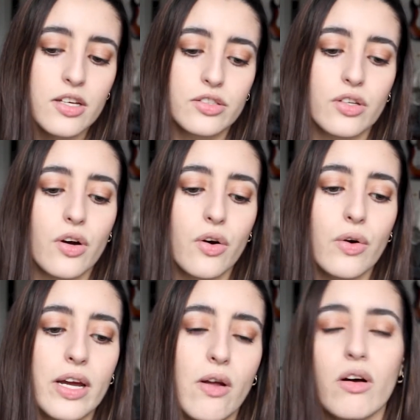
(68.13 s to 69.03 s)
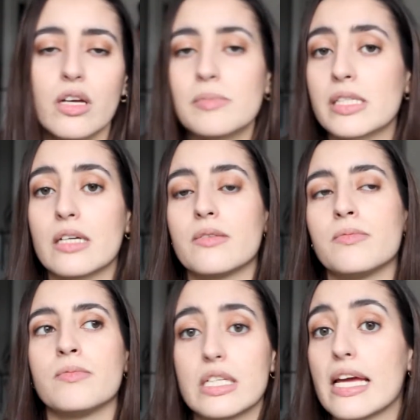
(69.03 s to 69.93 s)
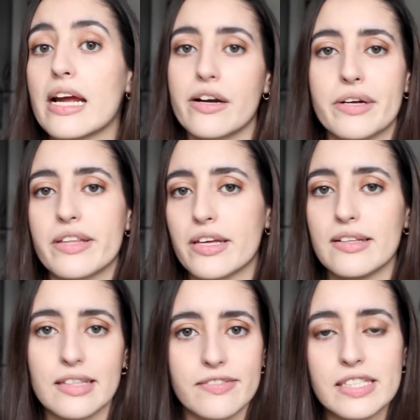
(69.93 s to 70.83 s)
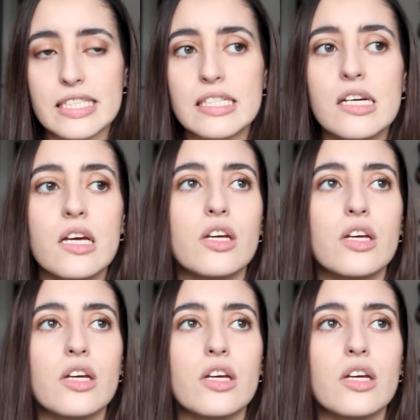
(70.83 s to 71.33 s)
so it all comes down to the area that you live in.